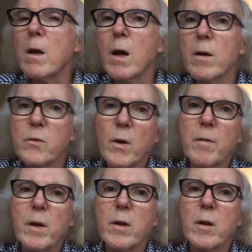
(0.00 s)
So
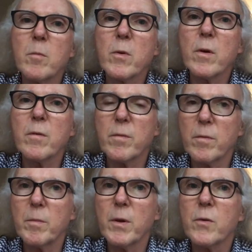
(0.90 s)
I've had a number of
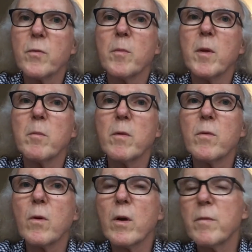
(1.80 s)
beers from them
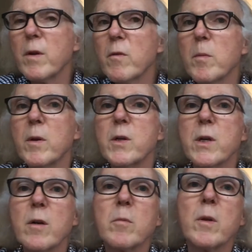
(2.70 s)
before. I've never been
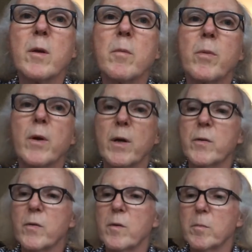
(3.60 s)
terribly
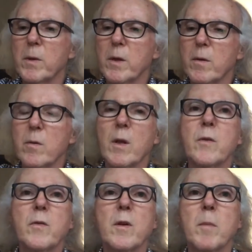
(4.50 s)
impressed, but
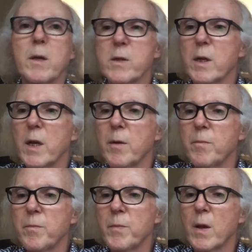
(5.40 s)
let's see about today.
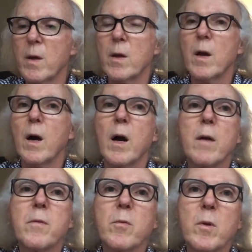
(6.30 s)
I
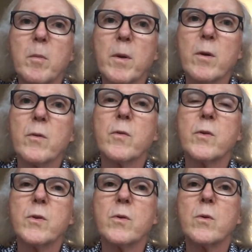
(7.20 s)
have 3 beers
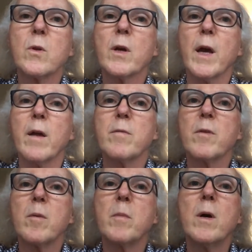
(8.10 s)
to look at
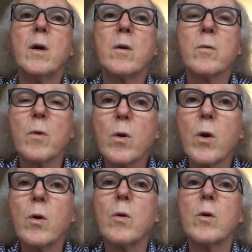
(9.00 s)
from
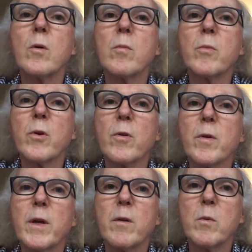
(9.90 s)
Rokko
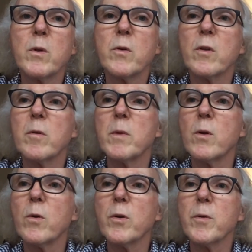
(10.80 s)
Brewery, and we'll do them in
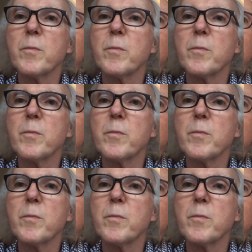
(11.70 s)
order.